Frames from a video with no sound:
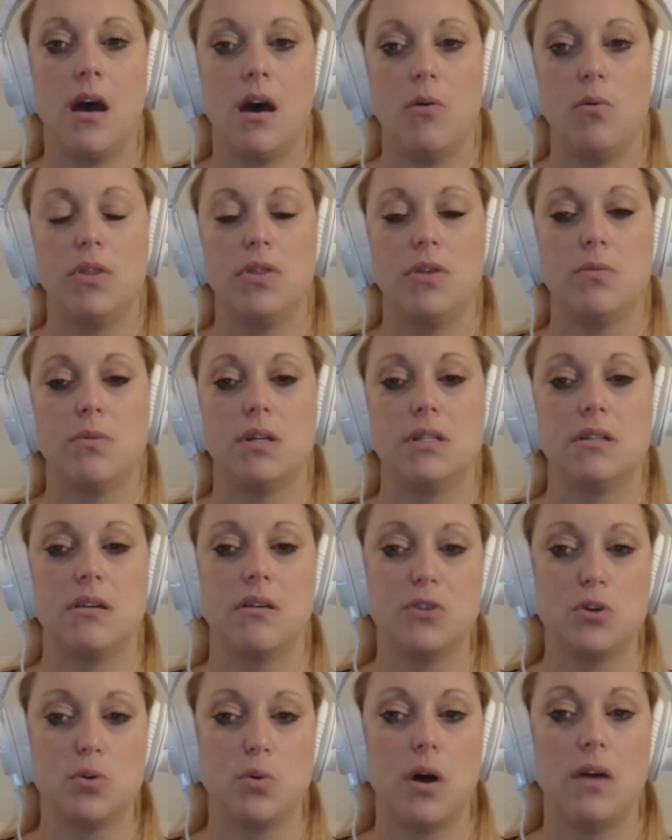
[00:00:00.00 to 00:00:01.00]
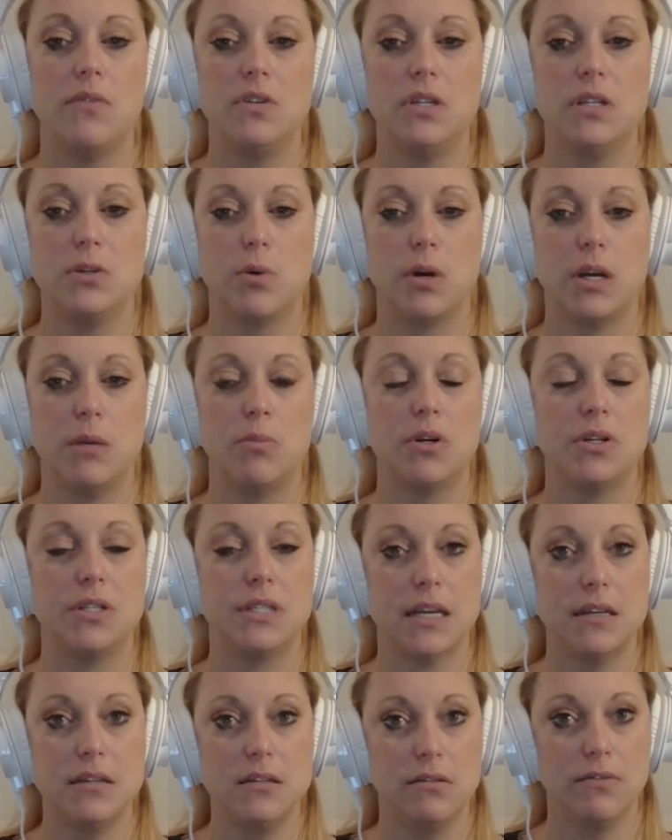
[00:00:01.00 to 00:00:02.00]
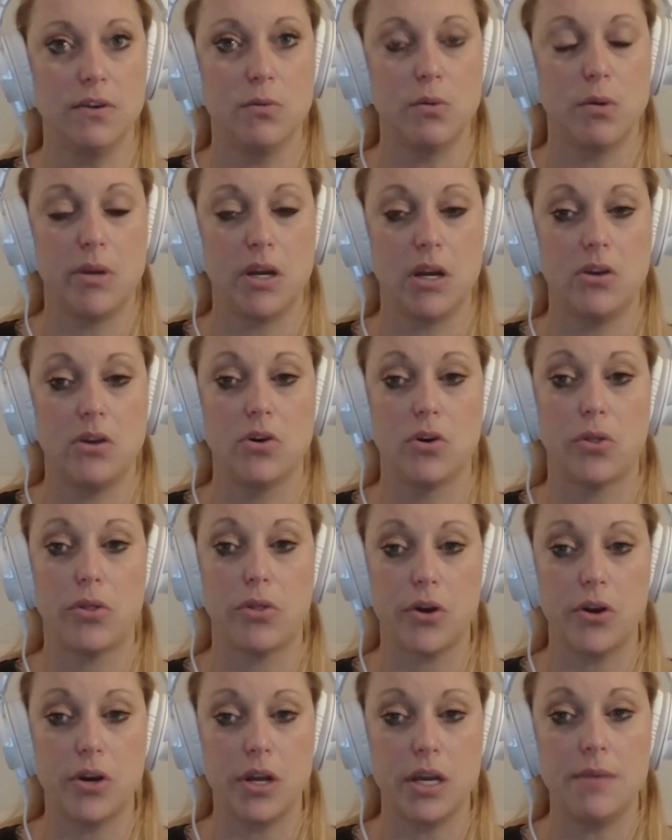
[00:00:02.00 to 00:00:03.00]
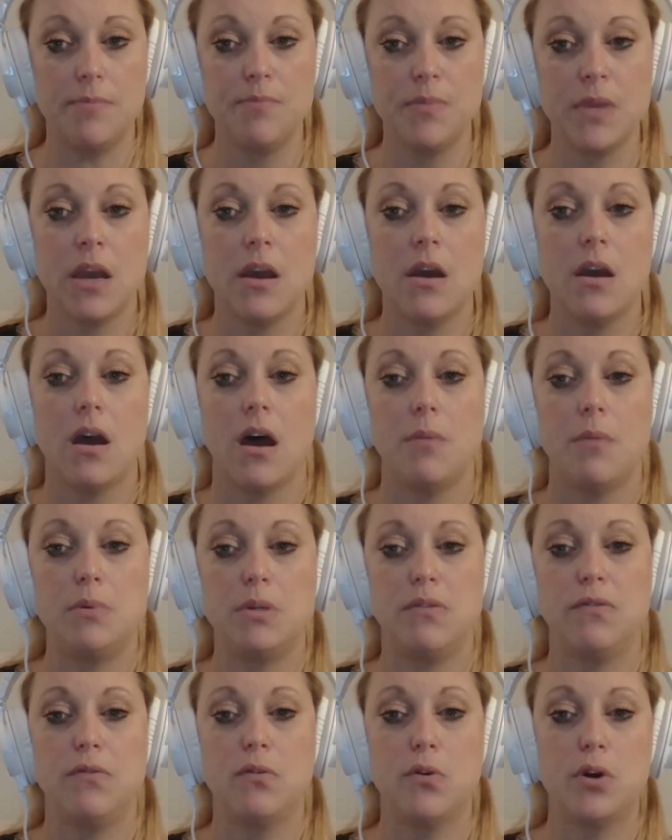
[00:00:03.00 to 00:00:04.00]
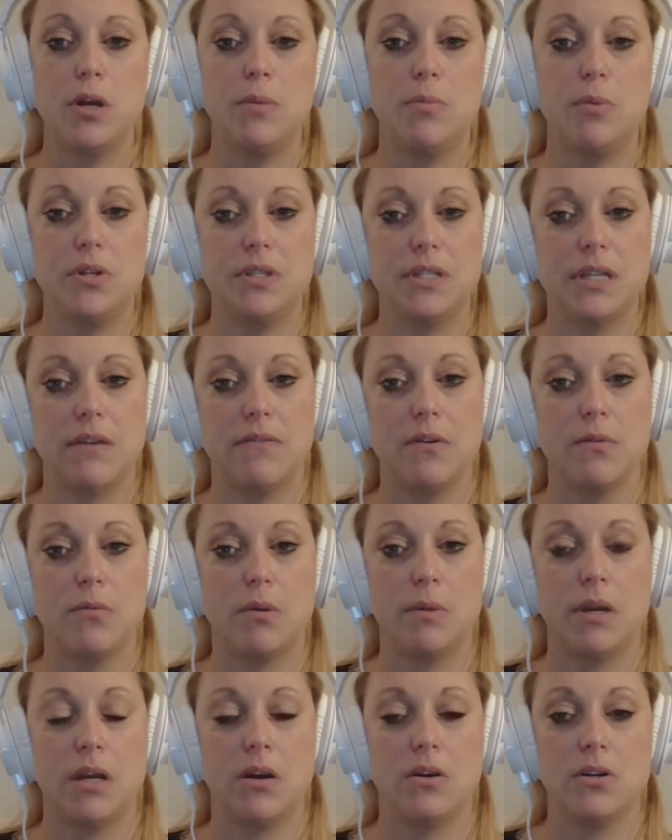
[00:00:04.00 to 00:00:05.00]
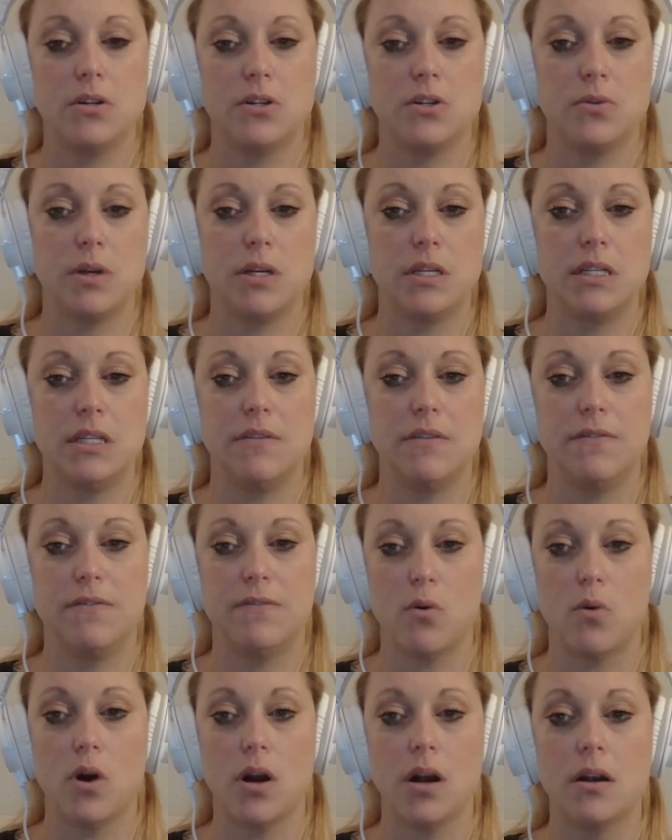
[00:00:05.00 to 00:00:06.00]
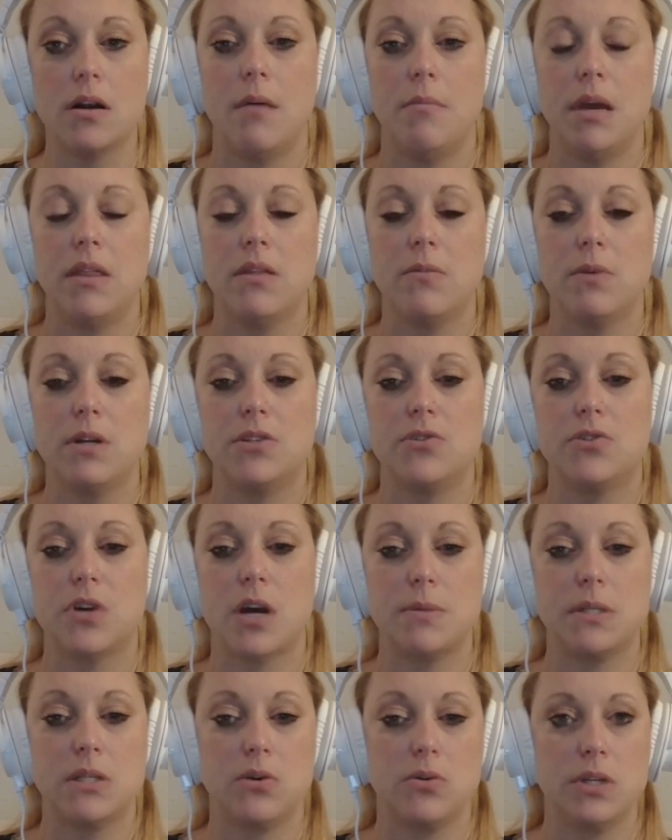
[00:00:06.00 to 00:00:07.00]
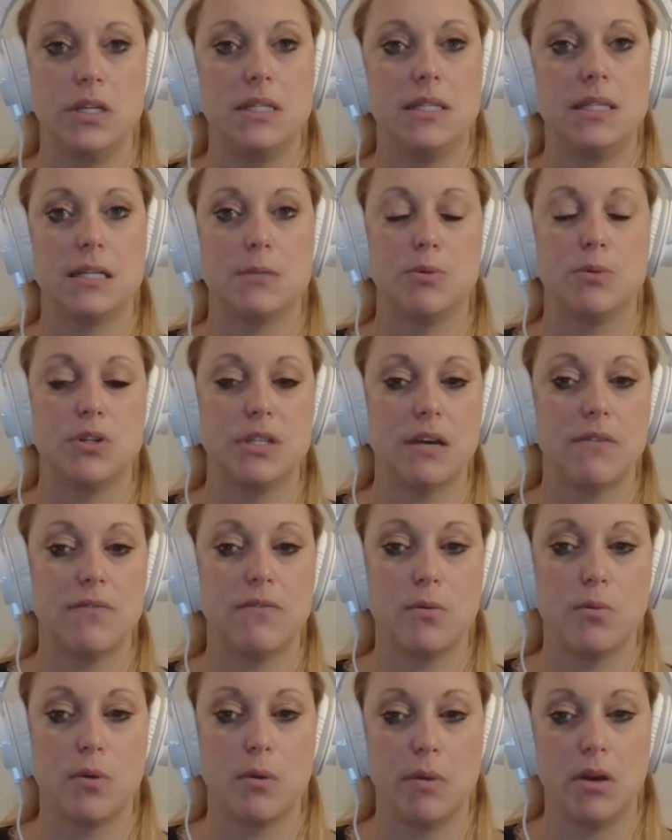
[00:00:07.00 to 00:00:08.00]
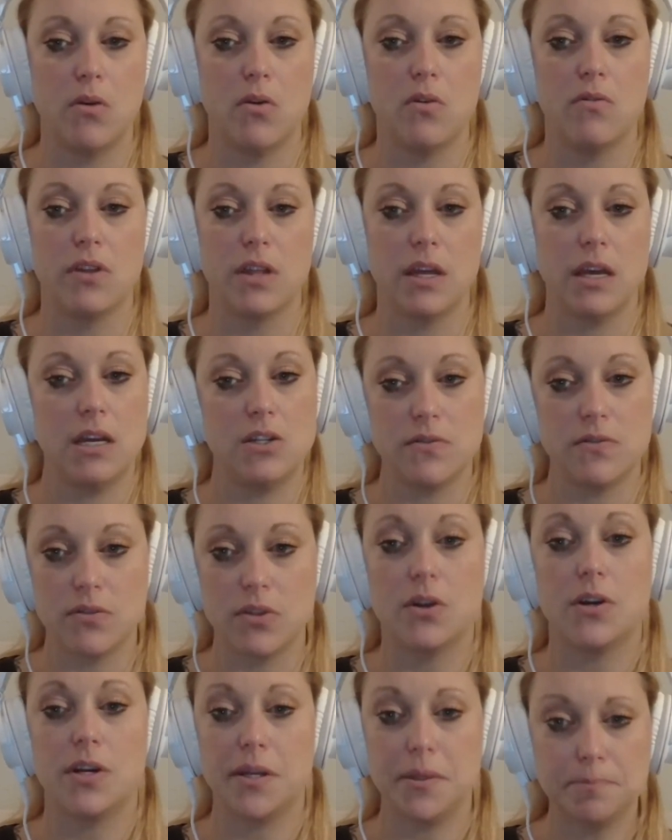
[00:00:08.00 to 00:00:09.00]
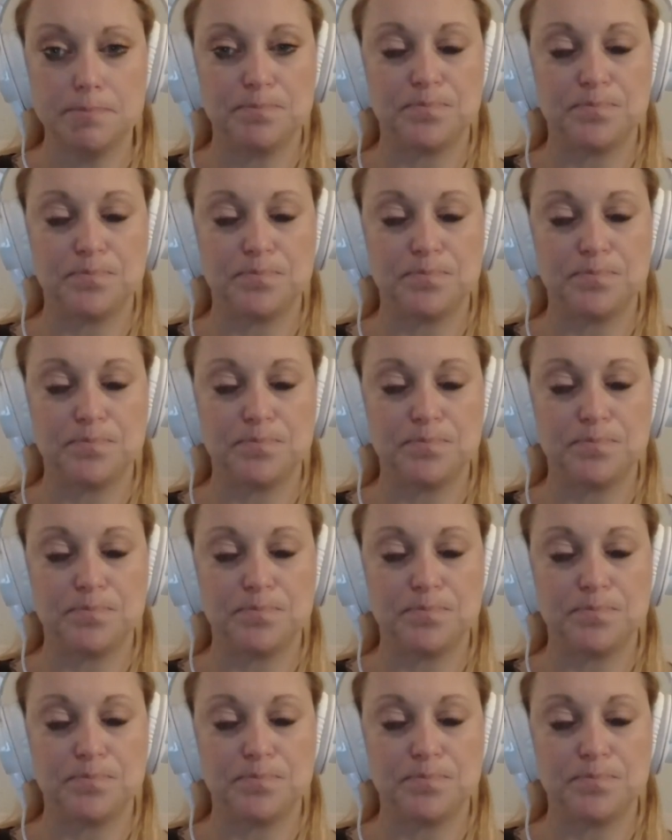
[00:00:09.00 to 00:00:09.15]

with the risk of 12 to 20% for women under 30, up to 40% for women under 24. And the risk drops to only 6% for women over the age of 30.